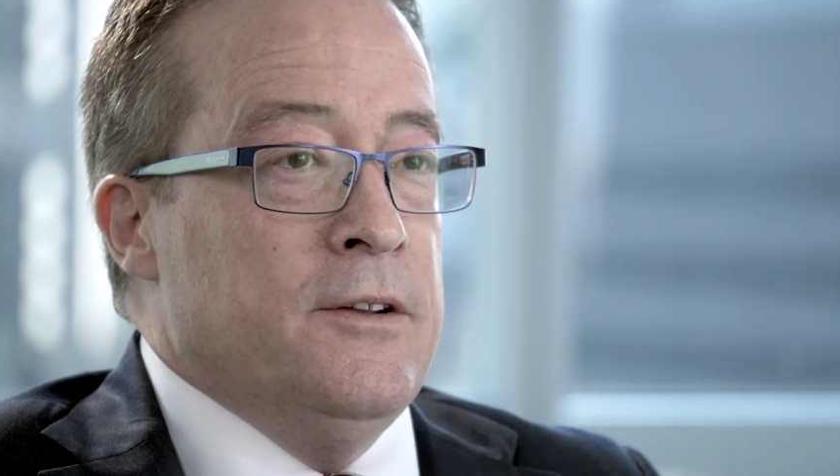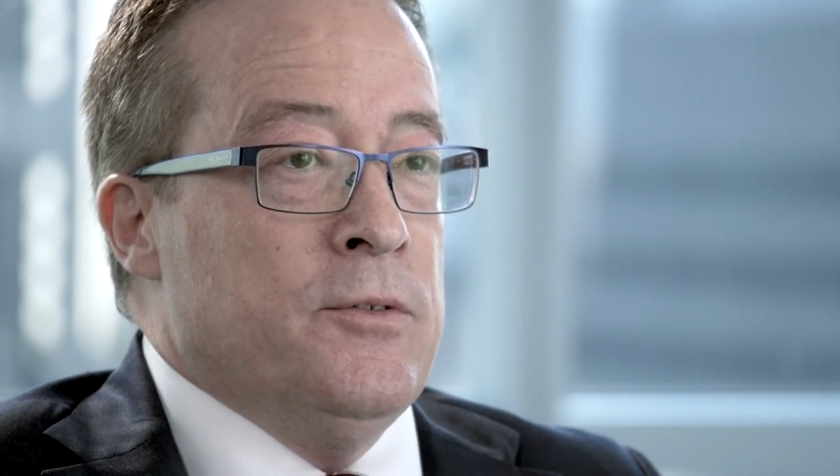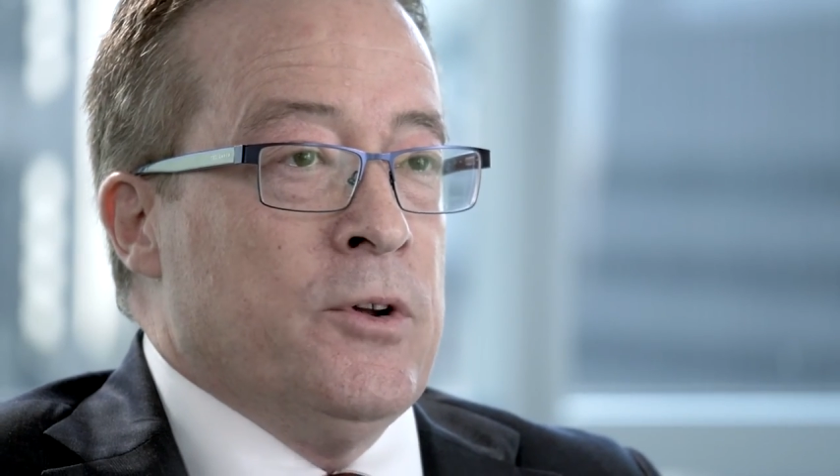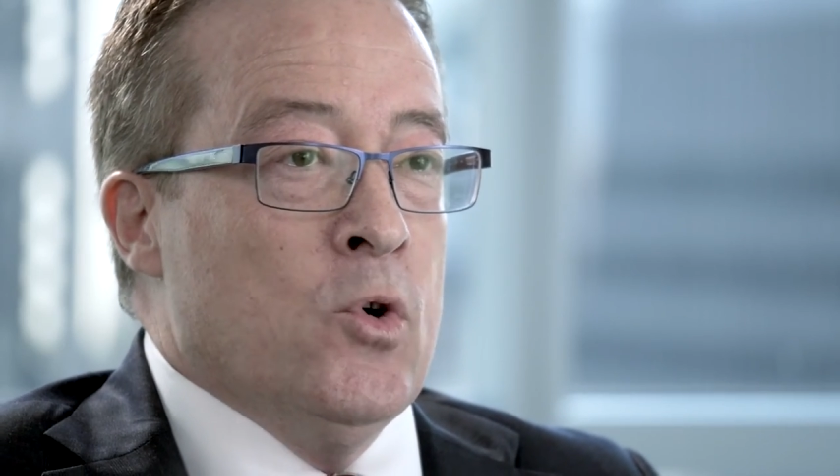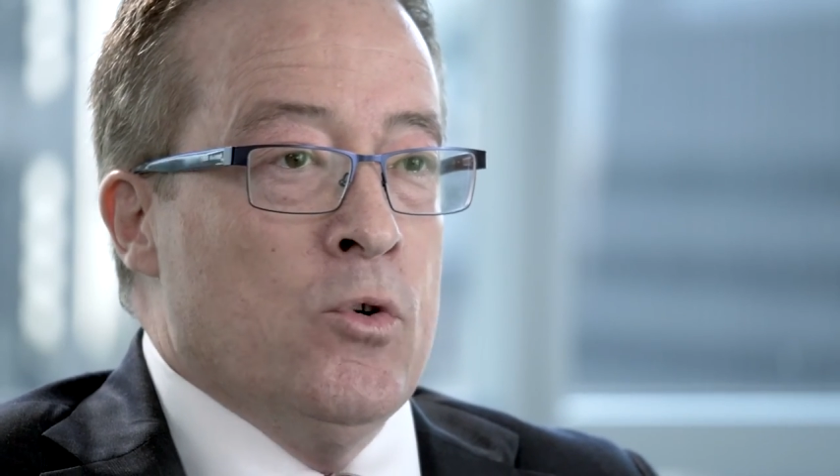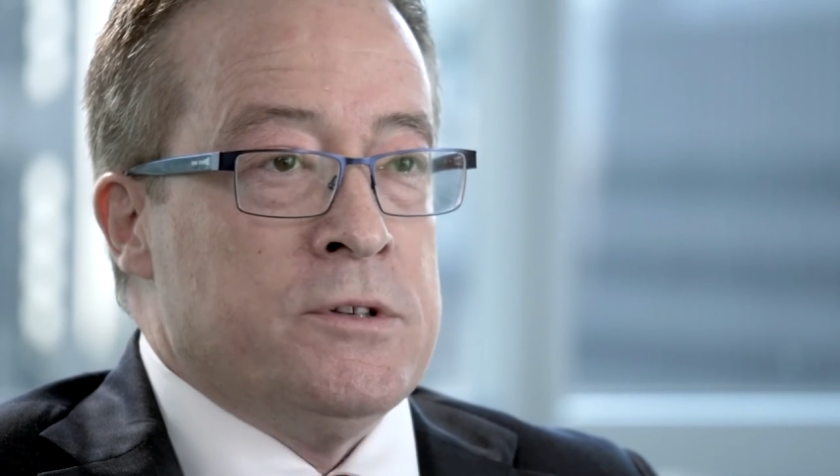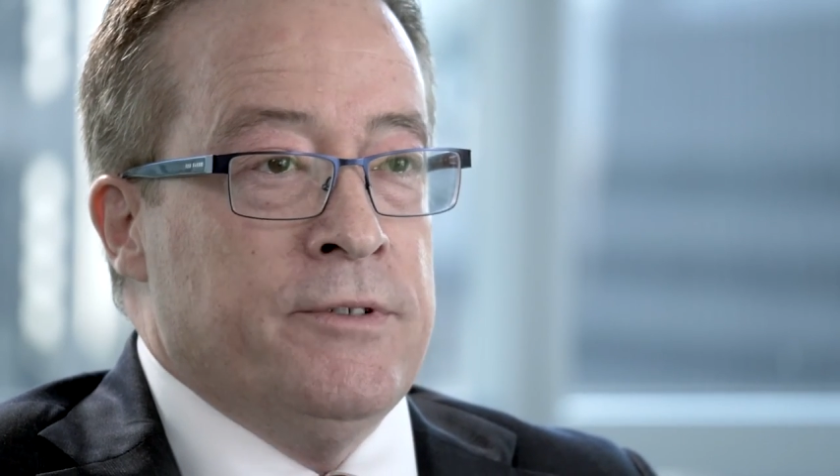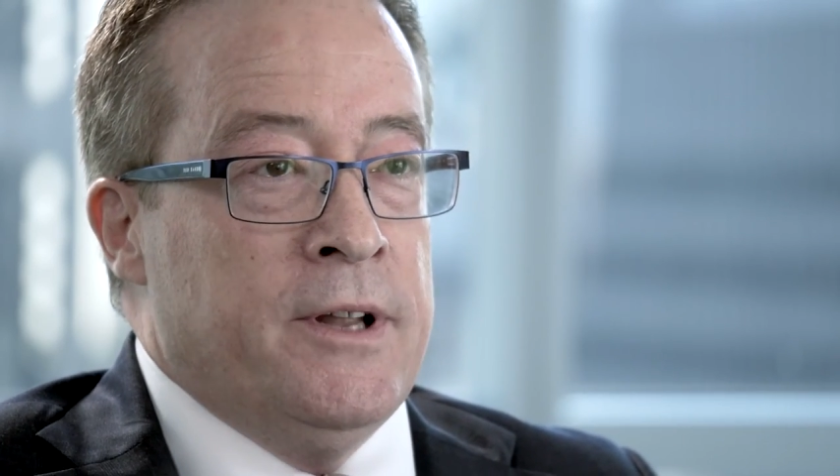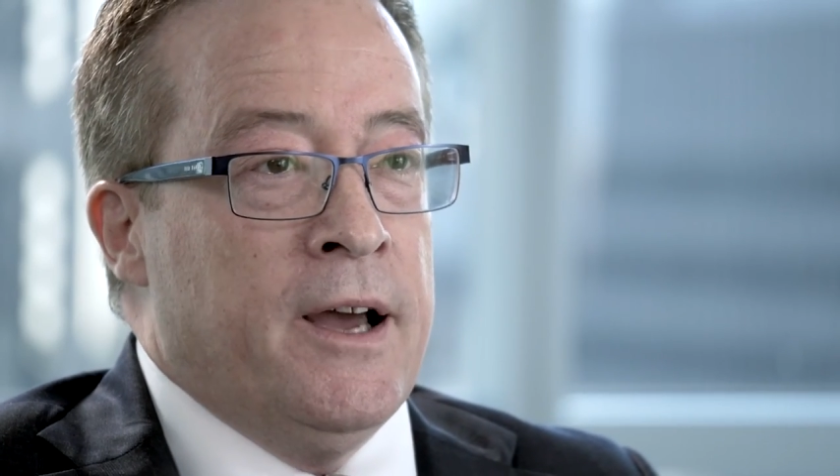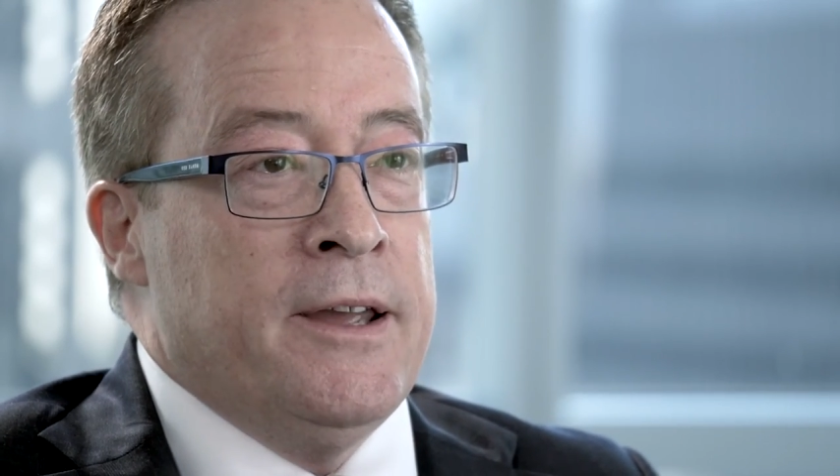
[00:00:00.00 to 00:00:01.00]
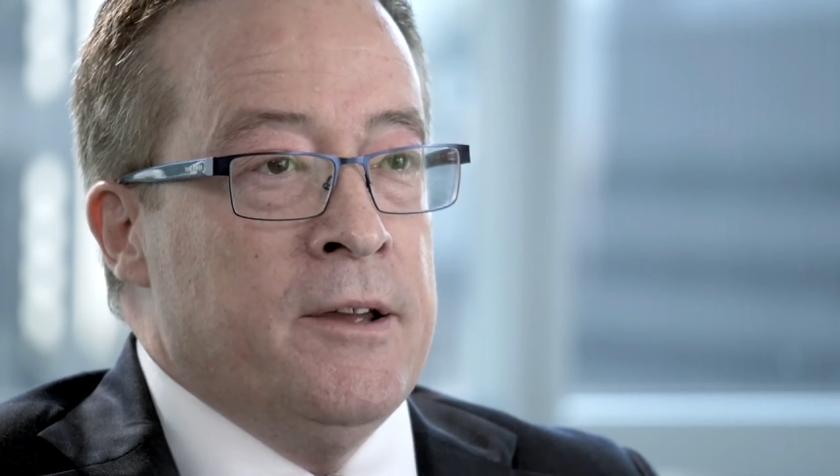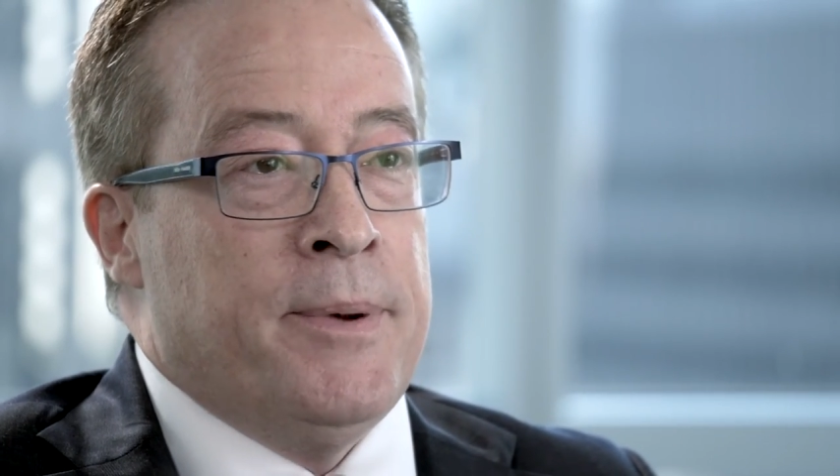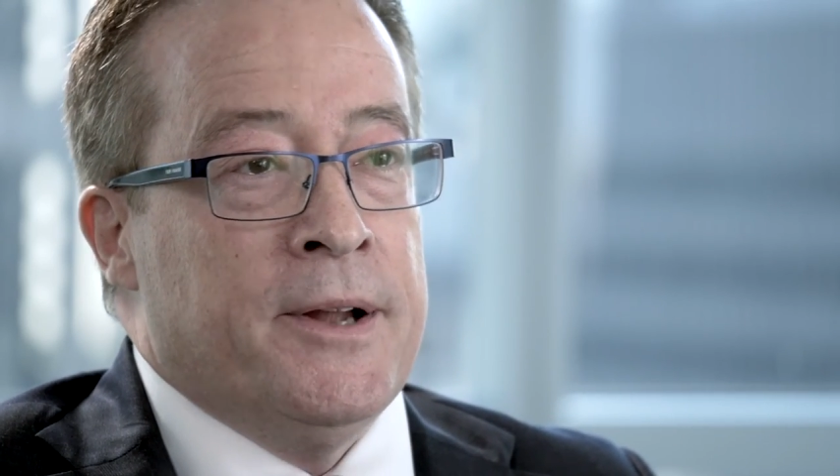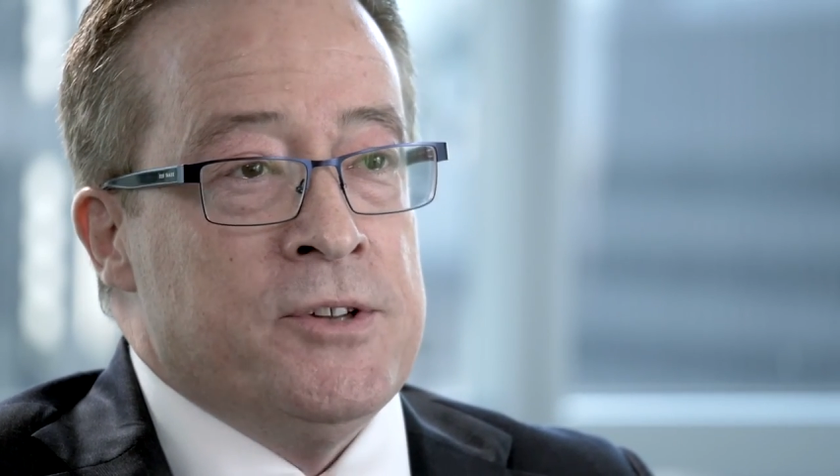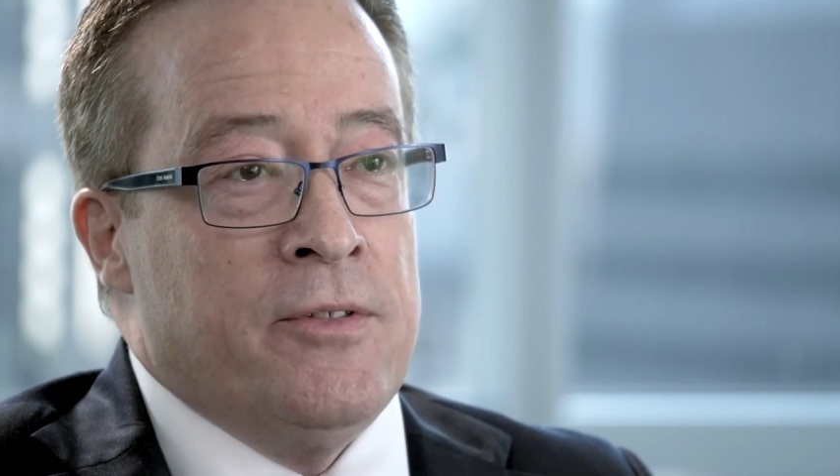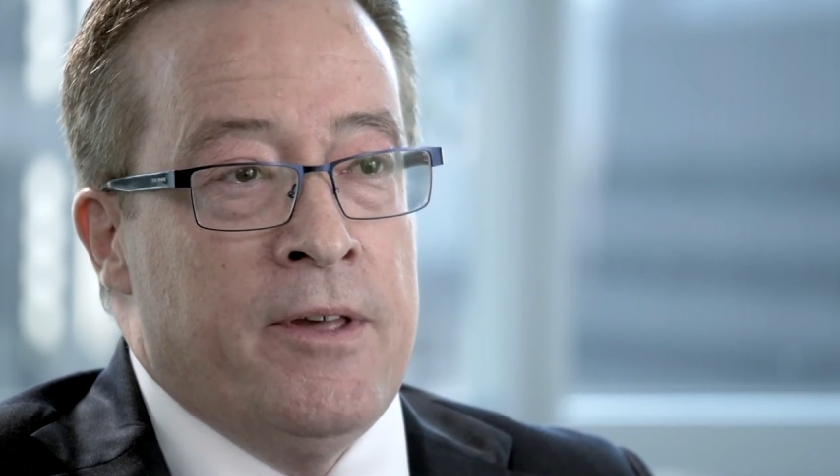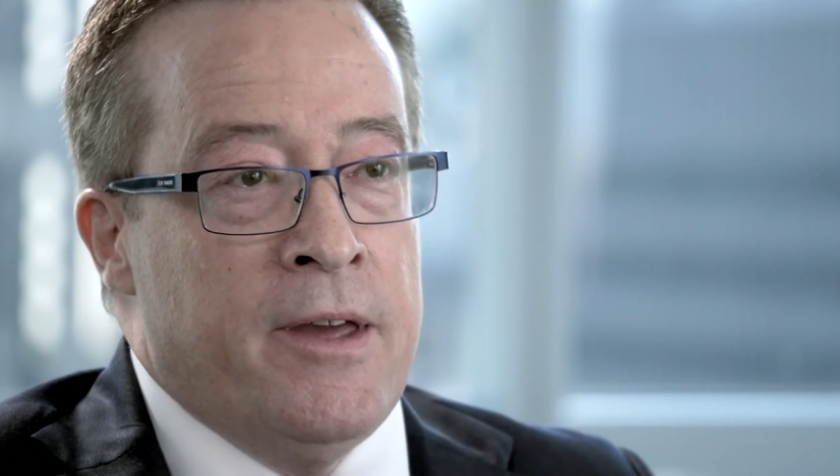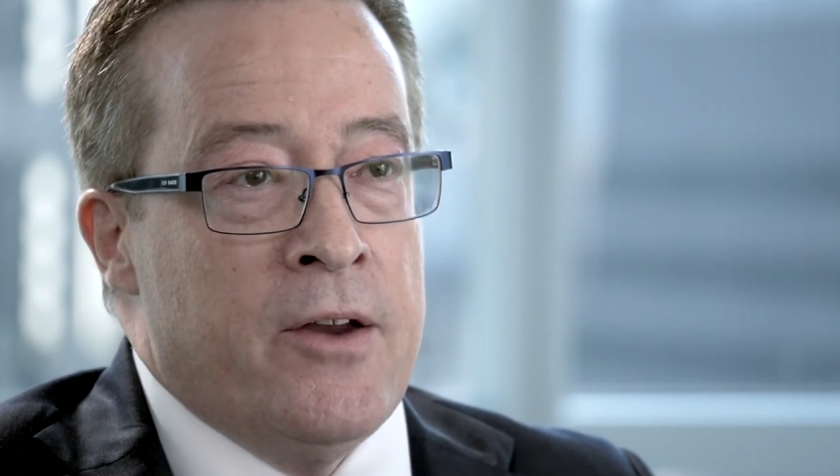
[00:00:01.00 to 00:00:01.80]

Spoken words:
during the course of a day you're punching the